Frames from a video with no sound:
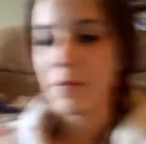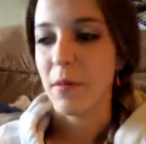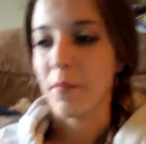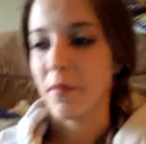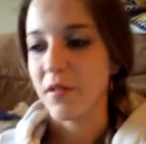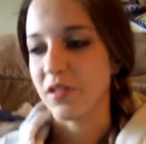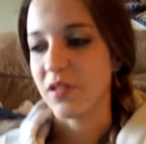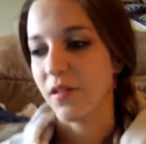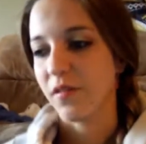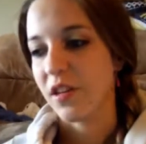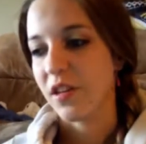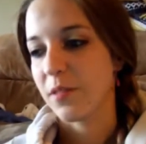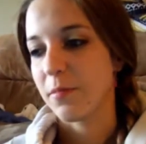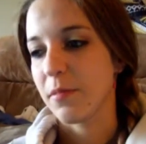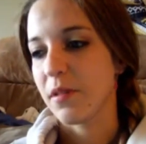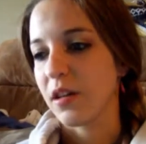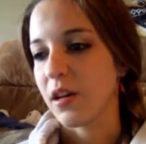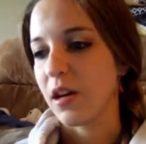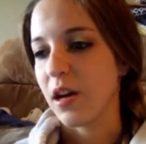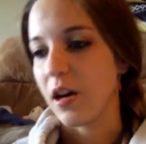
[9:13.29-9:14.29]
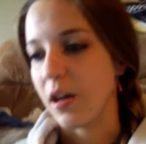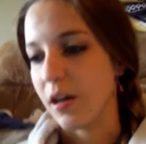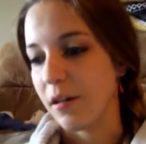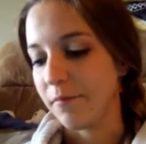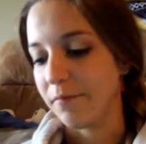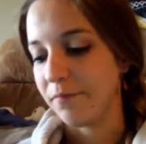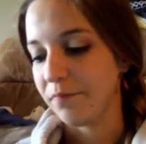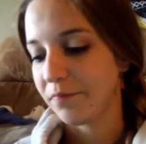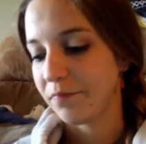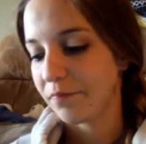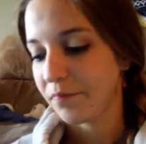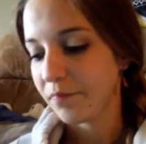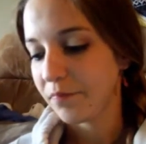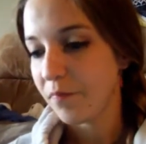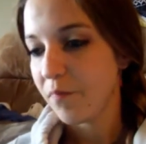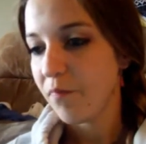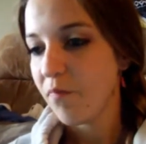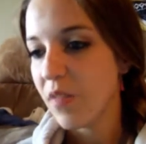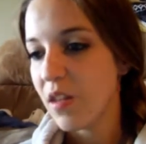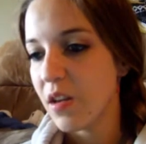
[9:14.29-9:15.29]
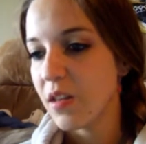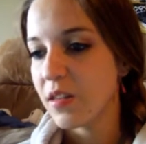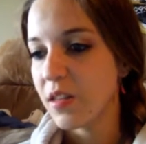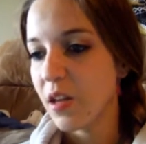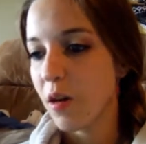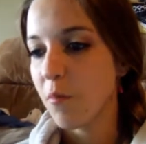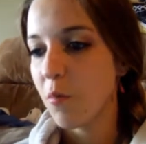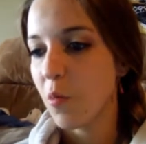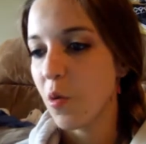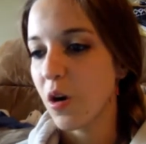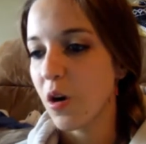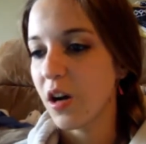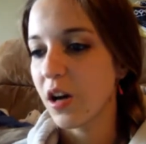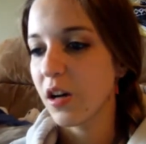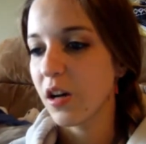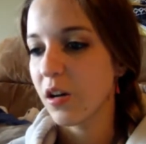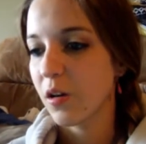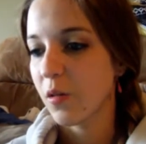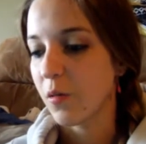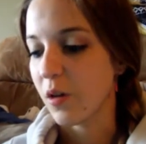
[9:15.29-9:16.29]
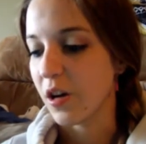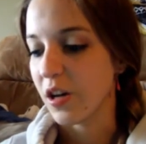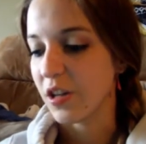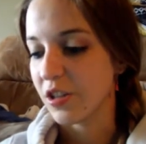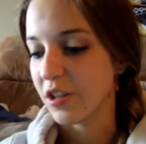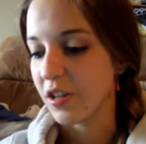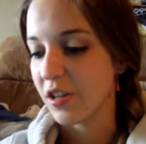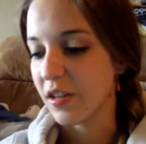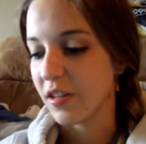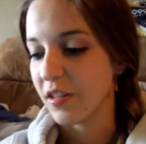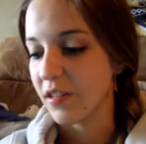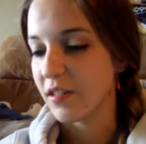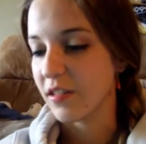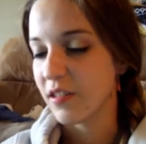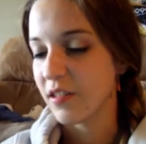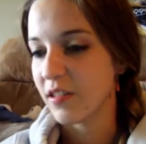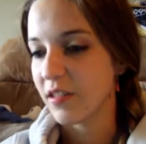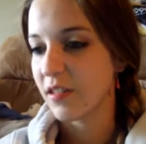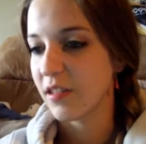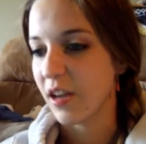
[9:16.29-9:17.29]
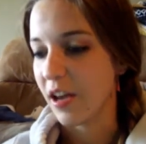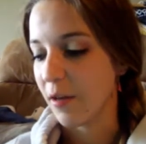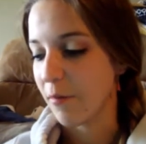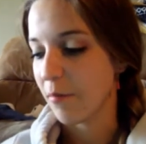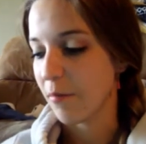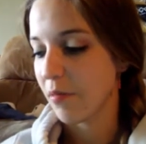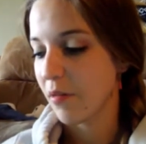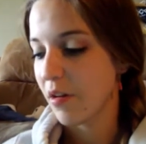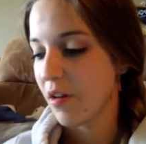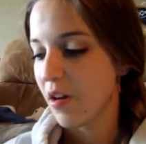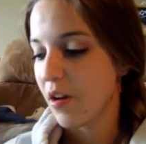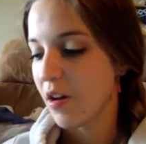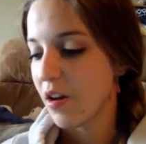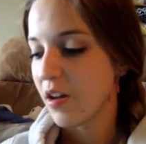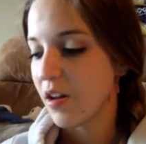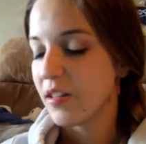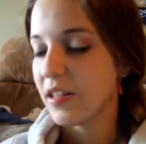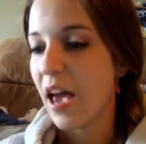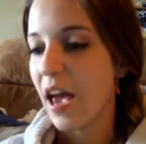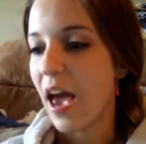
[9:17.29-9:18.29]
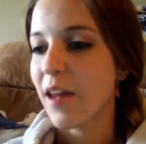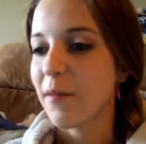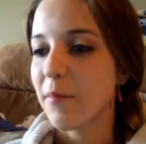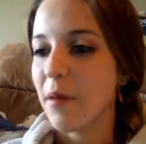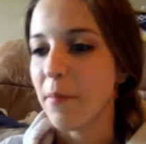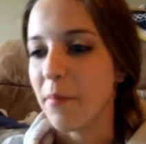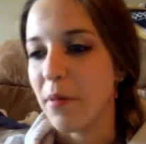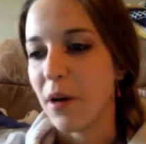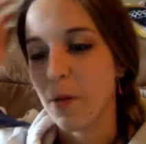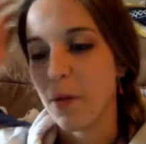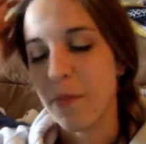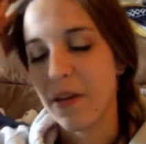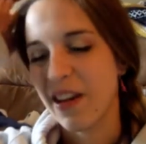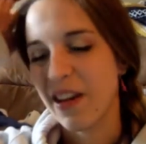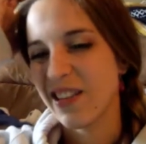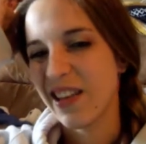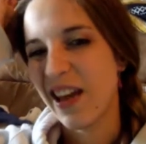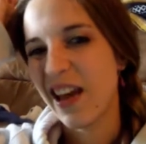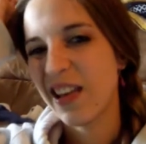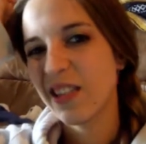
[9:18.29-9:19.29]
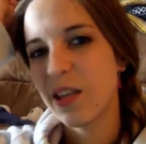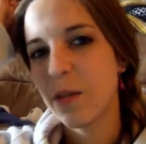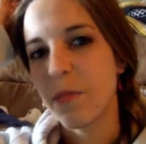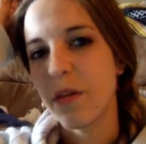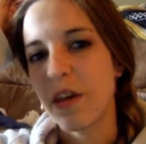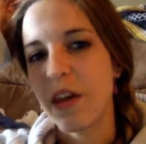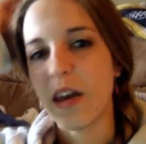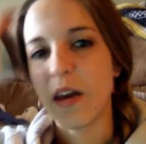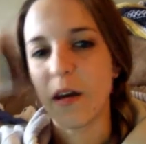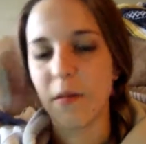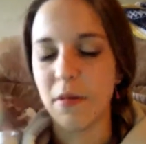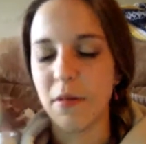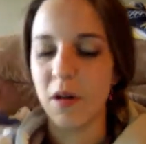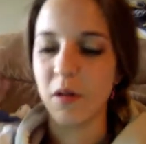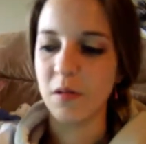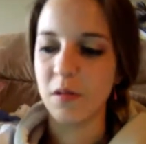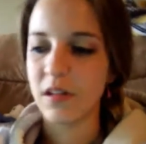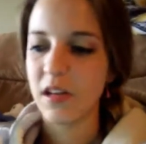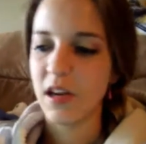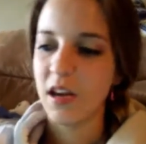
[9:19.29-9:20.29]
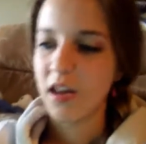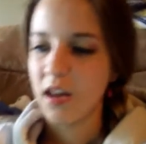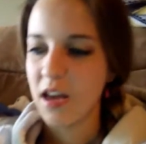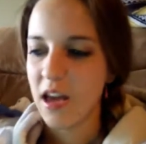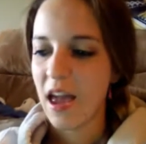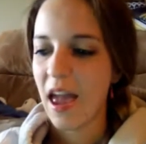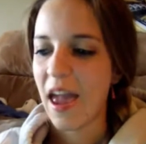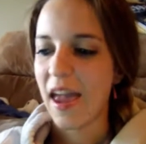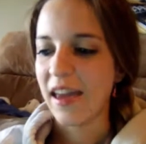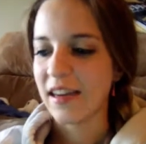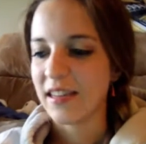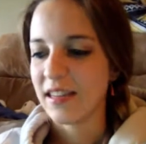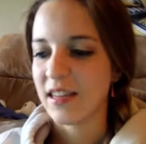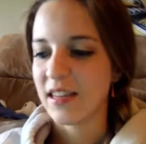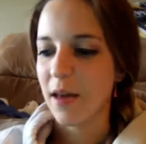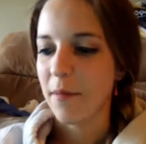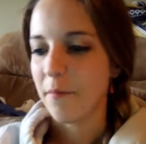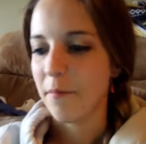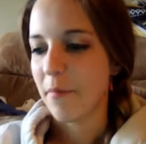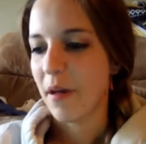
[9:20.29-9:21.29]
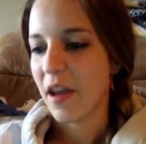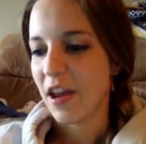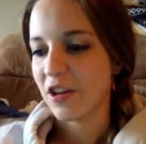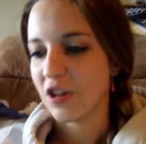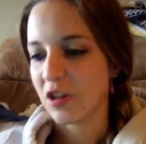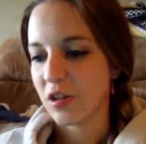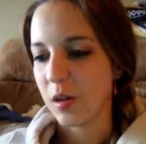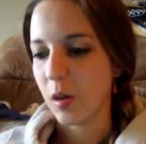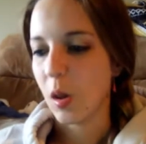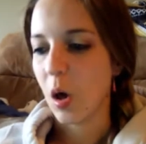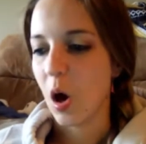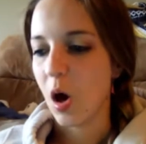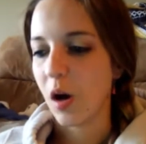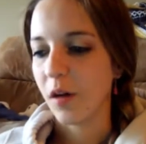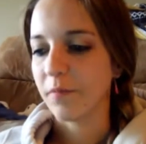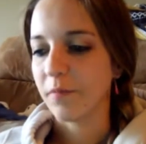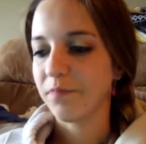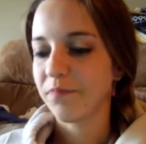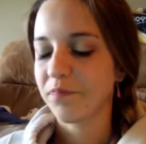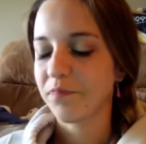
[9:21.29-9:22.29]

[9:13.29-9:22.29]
personal Facebook, some more questions type to add in my book, because it has to be about 8 to 10 pages long,